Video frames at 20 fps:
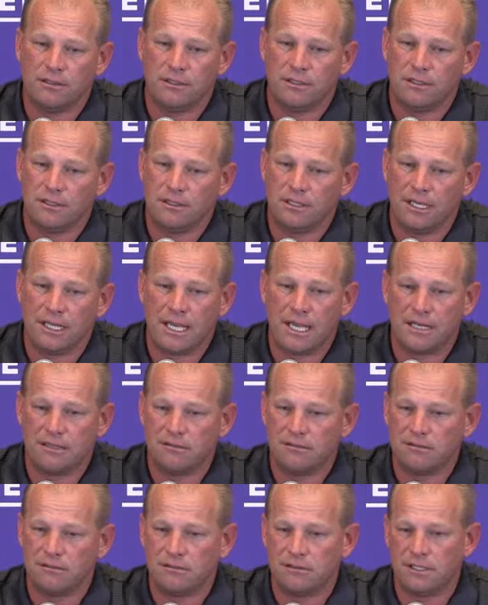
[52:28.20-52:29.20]

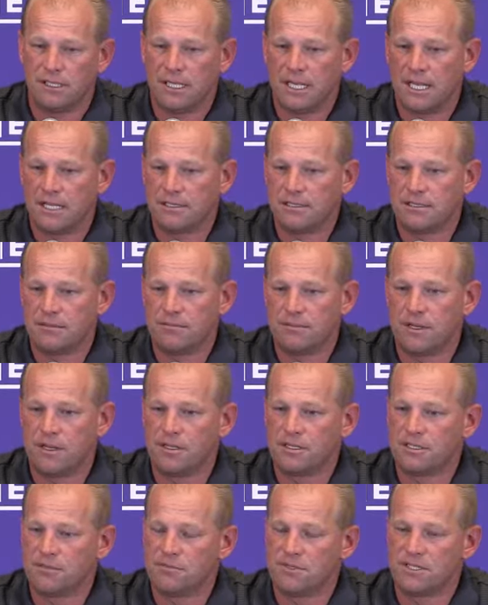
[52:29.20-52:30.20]
They got
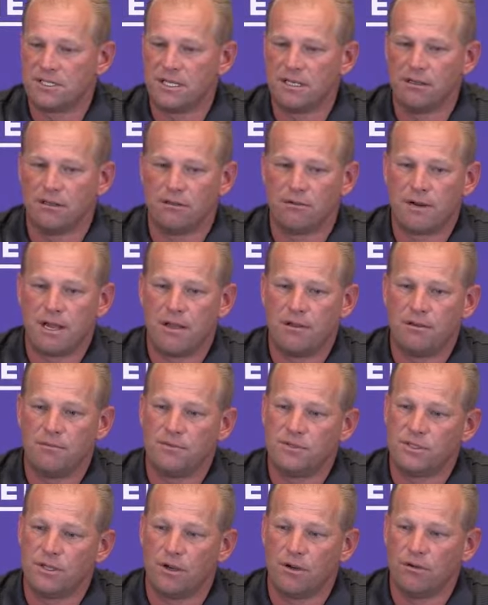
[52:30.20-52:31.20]
some skill around
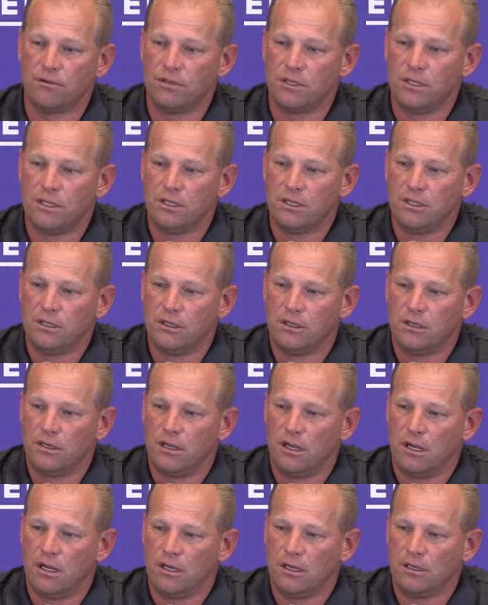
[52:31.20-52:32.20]
him. So
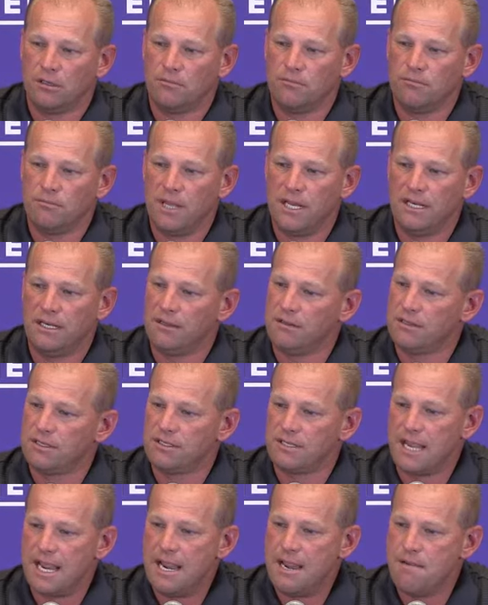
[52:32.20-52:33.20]
many of the
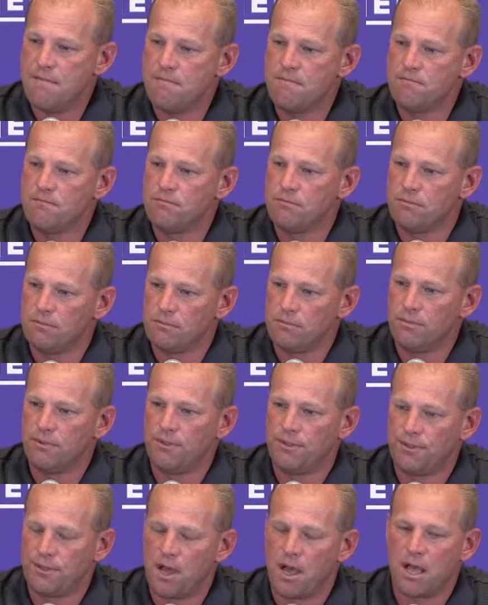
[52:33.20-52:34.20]
same
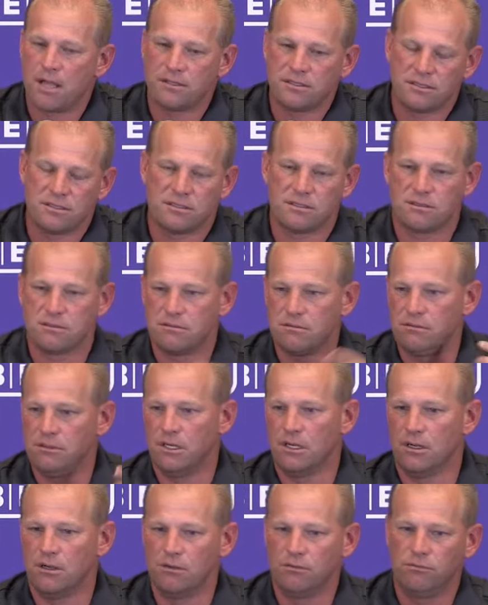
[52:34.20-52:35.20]
thoughts,
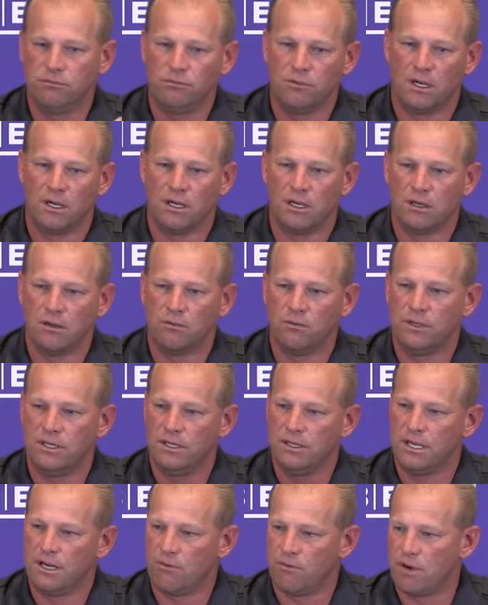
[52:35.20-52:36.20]
you know, when
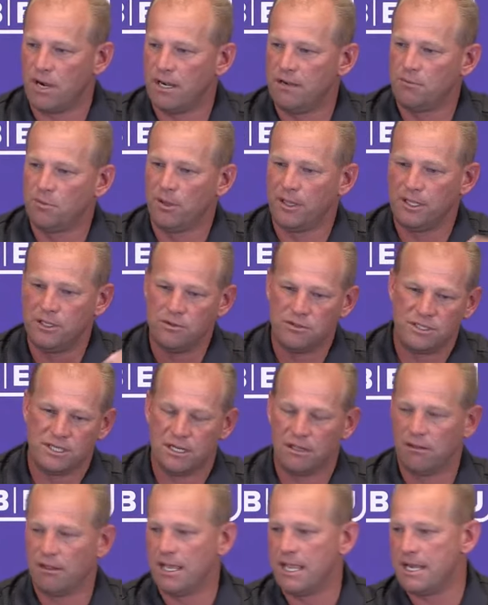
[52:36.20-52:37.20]
you get ready to play
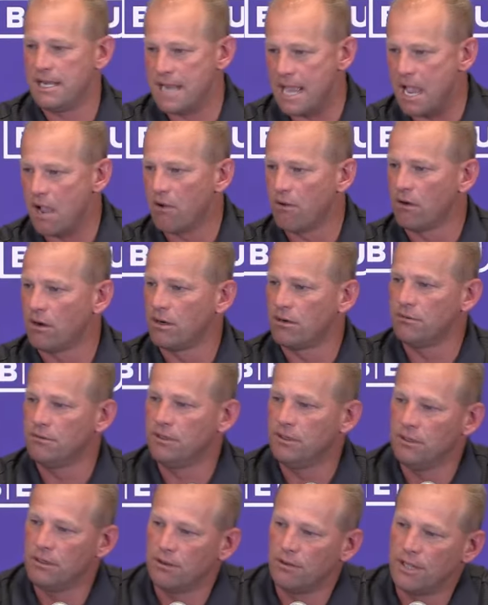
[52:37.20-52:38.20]
UCLA now, or,
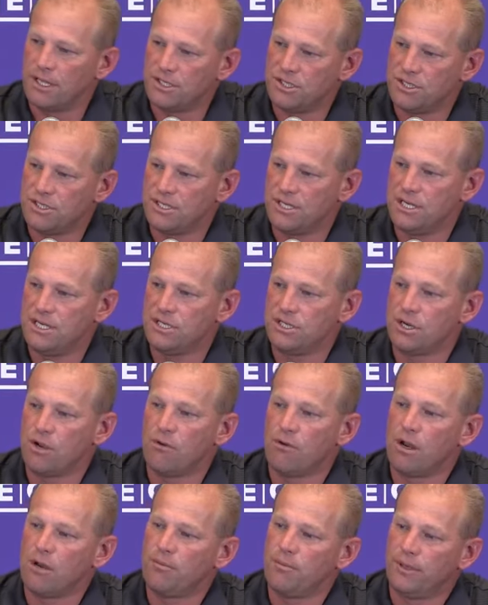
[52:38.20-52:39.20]
you know, that you see
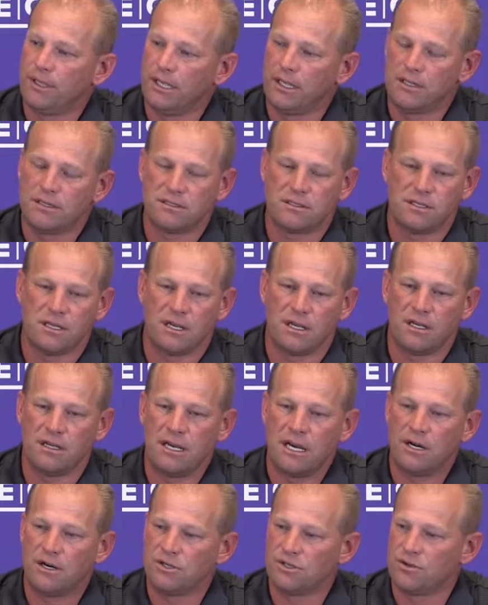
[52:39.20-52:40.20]
show up against
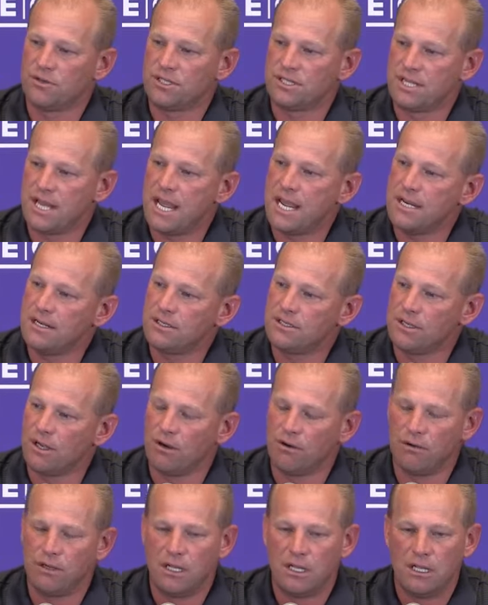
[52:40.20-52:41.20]
Arizona State.
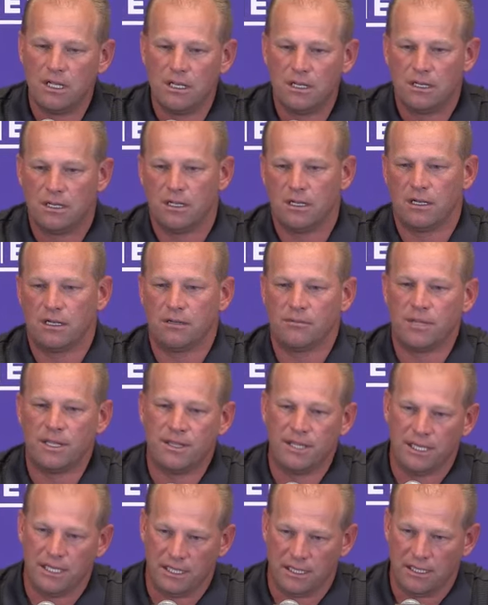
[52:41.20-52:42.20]
So I
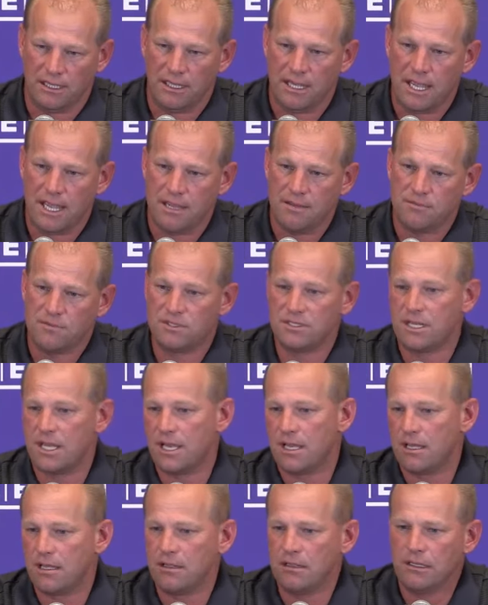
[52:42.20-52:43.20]
think in the games
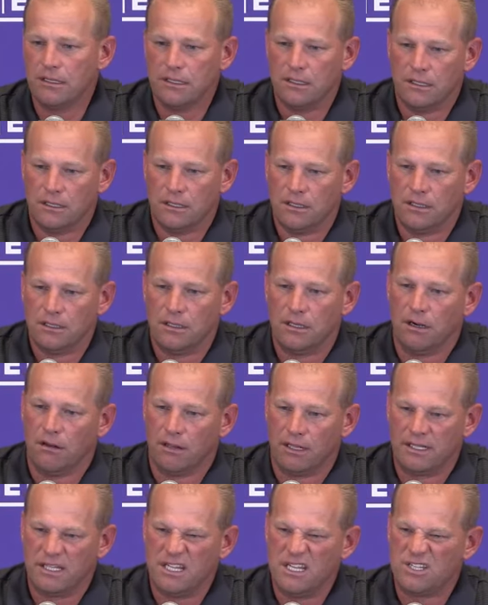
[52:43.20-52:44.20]
that, you know,
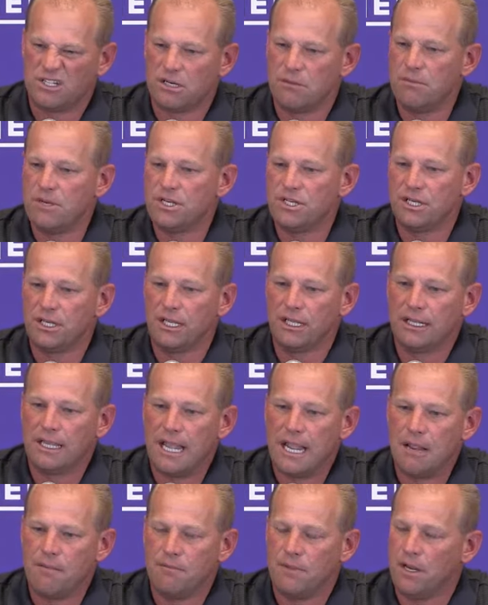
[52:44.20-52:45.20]
like the Eastern Michigan
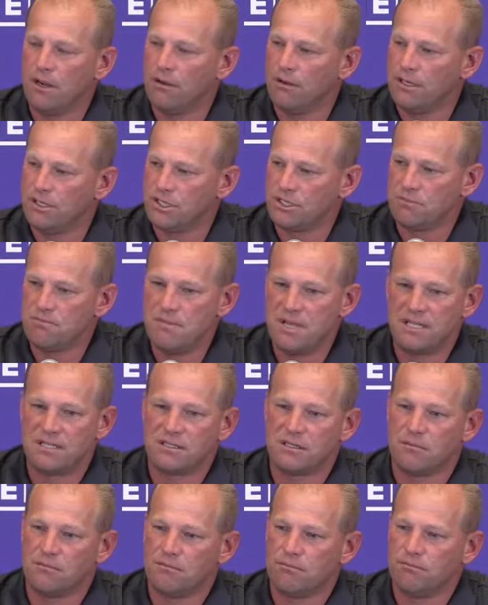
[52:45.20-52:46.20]
game, you know, he just
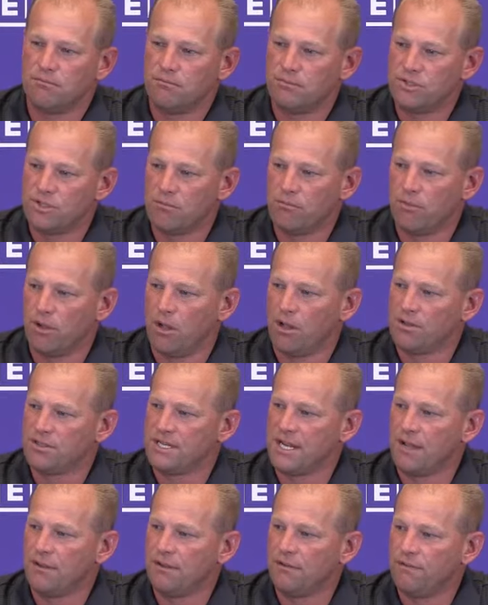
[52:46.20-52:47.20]
missed some
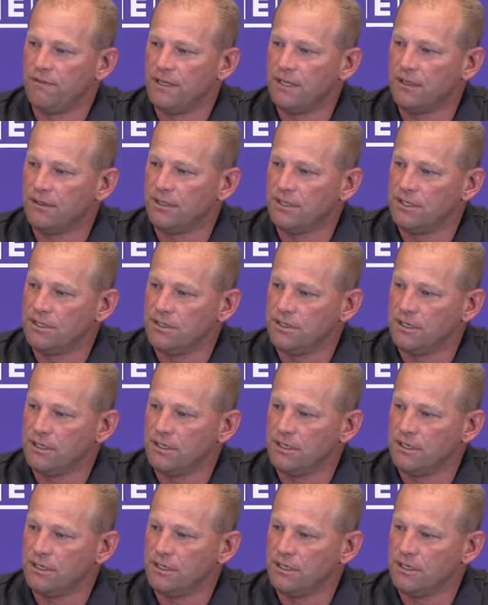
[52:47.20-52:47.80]
balls down the field.